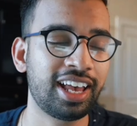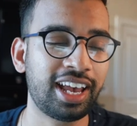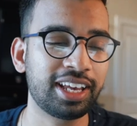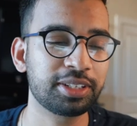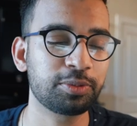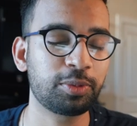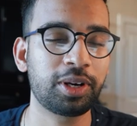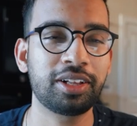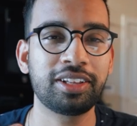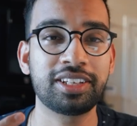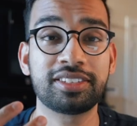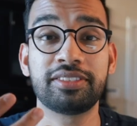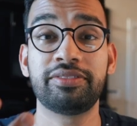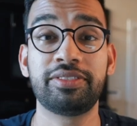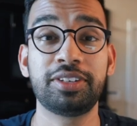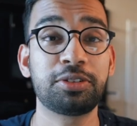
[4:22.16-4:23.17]
as well
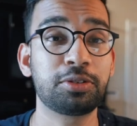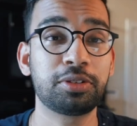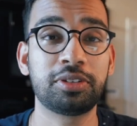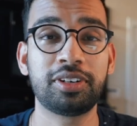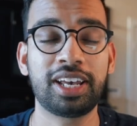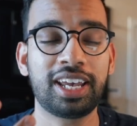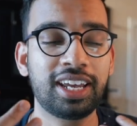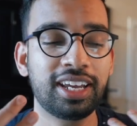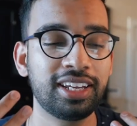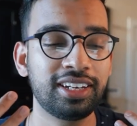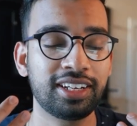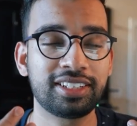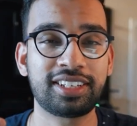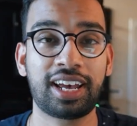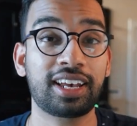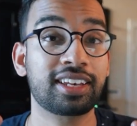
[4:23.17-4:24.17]
as a visual and a
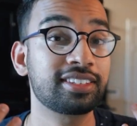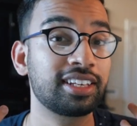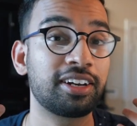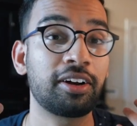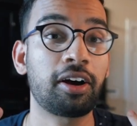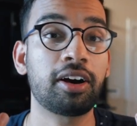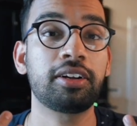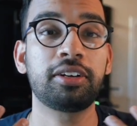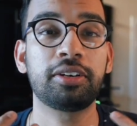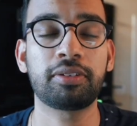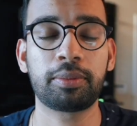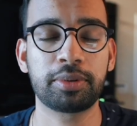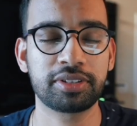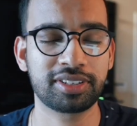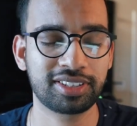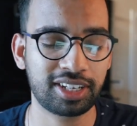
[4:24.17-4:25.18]
text and audio
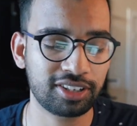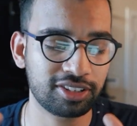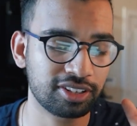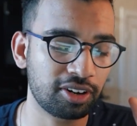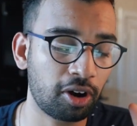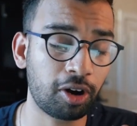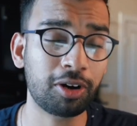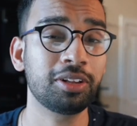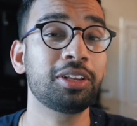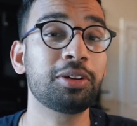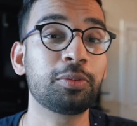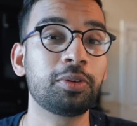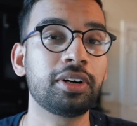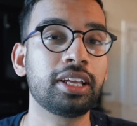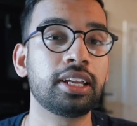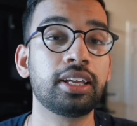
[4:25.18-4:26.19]
representation all in
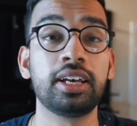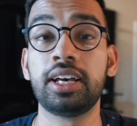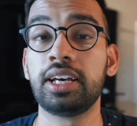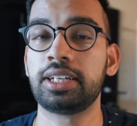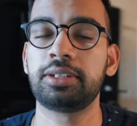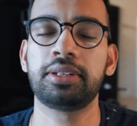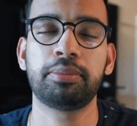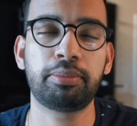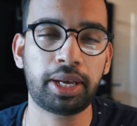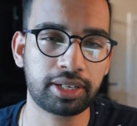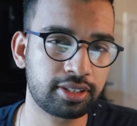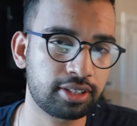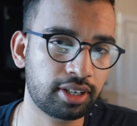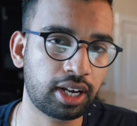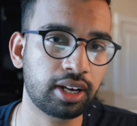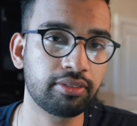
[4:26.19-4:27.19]
one, do the
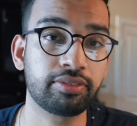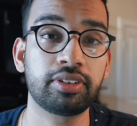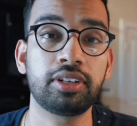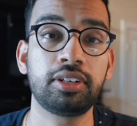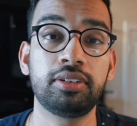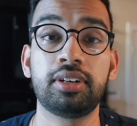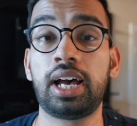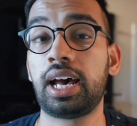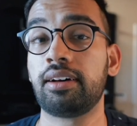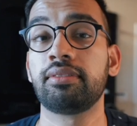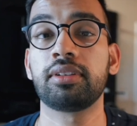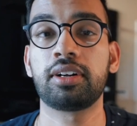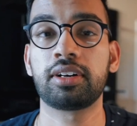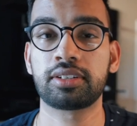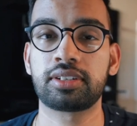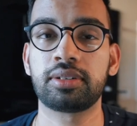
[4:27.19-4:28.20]
best job for you to have
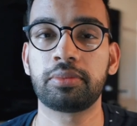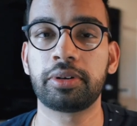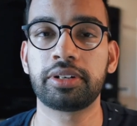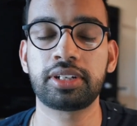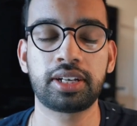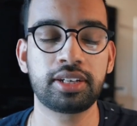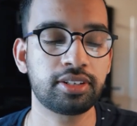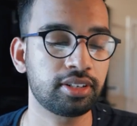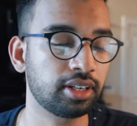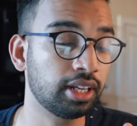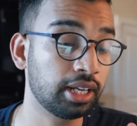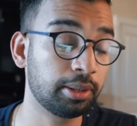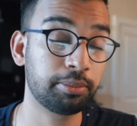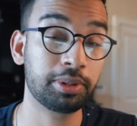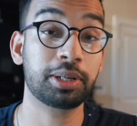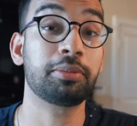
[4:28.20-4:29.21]
long-term retention.
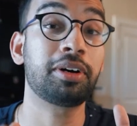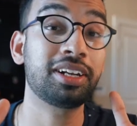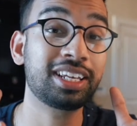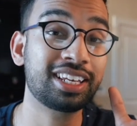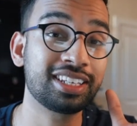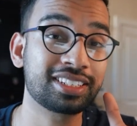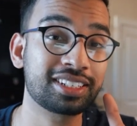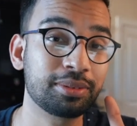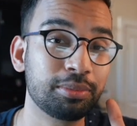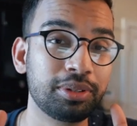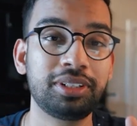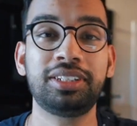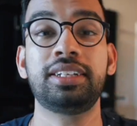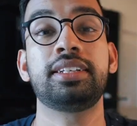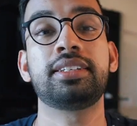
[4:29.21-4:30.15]
Picmonic is completely